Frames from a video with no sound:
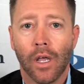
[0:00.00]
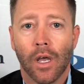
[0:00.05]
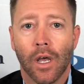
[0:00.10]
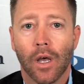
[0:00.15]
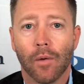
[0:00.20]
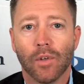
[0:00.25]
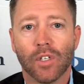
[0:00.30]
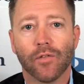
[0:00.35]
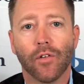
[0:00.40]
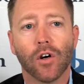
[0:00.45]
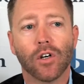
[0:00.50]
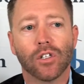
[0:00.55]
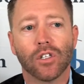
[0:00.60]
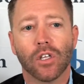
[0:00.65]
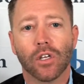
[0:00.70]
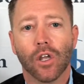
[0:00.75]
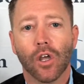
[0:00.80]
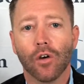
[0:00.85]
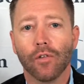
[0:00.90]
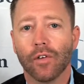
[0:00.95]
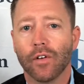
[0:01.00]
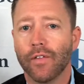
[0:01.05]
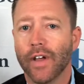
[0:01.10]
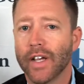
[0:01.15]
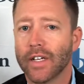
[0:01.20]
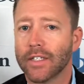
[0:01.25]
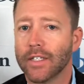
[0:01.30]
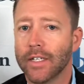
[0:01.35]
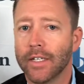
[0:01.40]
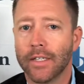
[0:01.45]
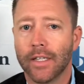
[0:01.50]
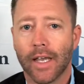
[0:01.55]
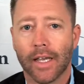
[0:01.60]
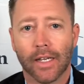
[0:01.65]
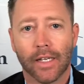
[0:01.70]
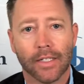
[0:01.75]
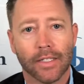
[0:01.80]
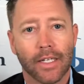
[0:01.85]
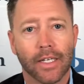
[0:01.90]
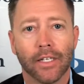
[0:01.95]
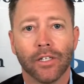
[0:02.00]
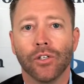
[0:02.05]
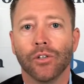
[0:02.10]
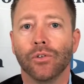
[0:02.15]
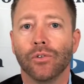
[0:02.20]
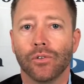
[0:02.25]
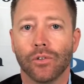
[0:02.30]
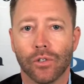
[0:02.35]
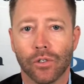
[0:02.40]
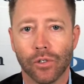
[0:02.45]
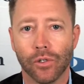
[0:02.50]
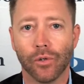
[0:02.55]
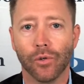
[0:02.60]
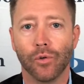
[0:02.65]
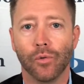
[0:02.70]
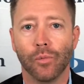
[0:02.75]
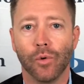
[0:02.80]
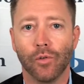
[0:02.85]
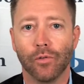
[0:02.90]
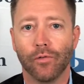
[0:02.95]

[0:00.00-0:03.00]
As far as the COVID vaccine, that continues to move